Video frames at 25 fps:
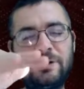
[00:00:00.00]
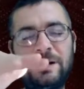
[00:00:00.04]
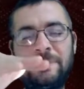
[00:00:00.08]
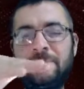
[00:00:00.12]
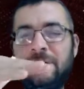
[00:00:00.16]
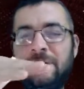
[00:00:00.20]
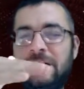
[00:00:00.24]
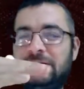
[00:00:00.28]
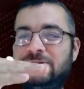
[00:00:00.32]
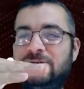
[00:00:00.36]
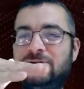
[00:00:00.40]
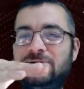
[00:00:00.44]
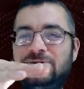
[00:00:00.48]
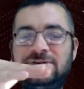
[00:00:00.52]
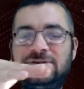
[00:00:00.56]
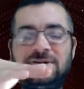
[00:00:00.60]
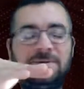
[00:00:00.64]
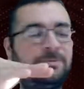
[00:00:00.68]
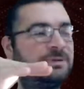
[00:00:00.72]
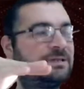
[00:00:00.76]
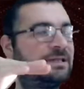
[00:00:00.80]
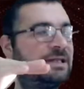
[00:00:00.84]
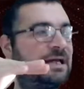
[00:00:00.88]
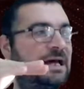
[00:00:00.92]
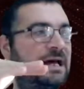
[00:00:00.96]
I might do something
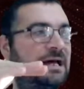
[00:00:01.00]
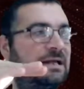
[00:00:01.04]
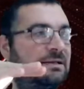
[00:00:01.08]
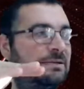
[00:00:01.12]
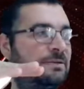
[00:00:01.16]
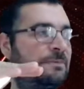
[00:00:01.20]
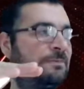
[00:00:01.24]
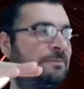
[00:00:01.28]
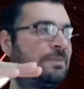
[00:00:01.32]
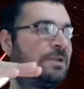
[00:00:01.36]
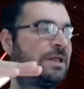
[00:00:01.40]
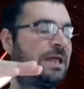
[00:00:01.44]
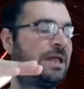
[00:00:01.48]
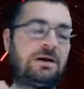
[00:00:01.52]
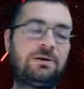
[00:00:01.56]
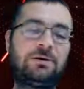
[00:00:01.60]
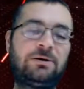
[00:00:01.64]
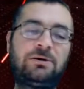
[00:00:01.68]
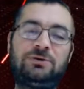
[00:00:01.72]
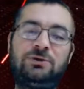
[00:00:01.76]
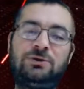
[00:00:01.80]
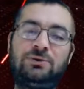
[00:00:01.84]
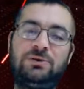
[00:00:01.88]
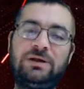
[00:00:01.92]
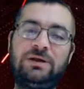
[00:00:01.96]
with that, and I'm
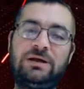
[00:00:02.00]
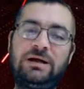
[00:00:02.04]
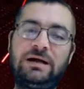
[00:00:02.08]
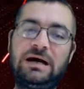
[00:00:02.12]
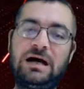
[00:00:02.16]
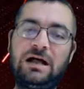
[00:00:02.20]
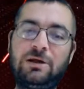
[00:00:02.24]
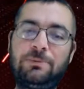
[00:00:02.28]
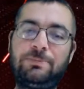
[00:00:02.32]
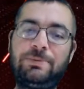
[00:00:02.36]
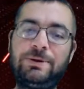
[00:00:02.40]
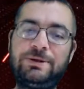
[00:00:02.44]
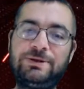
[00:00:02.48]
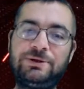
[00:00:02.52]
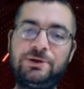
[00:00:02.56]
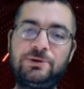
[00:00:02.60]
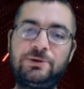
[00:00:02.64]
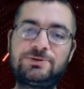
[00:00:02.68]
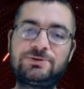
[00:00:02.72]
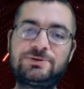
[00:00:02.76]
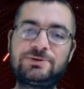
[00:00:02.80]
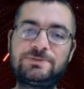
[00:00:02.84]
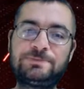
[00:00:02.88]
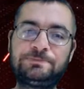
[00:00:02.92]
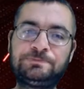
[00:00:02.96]
gonna do
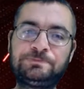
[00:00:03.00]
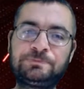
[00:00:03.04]
jalapenos,